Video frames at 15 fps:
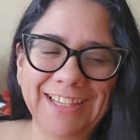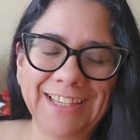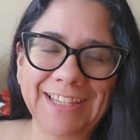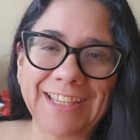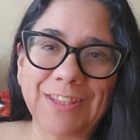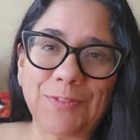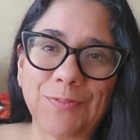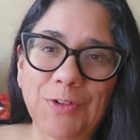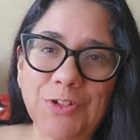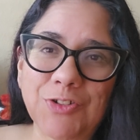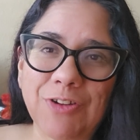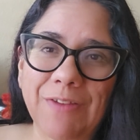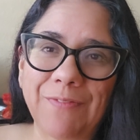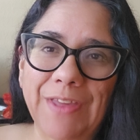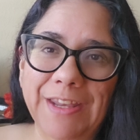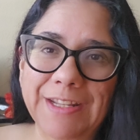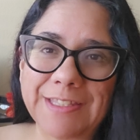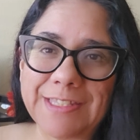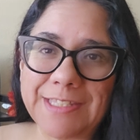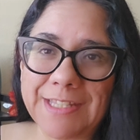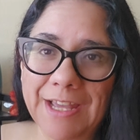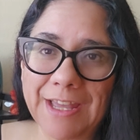Get the first draft
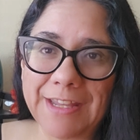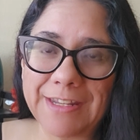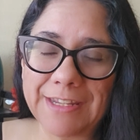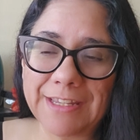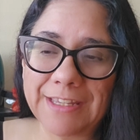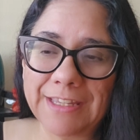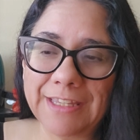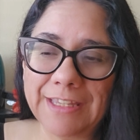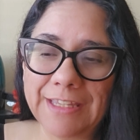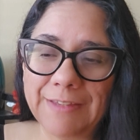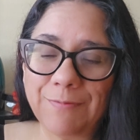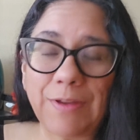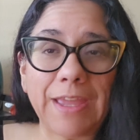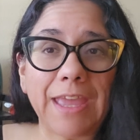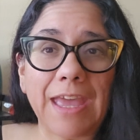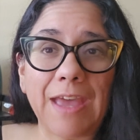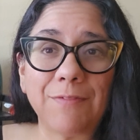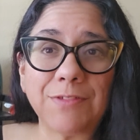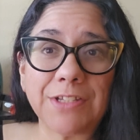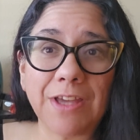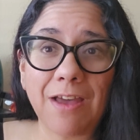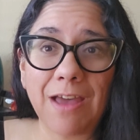edits done. If I have
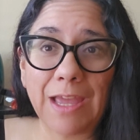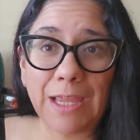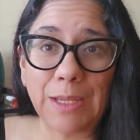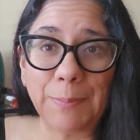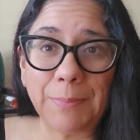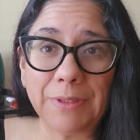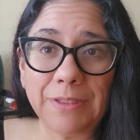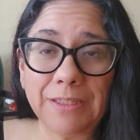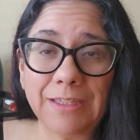time,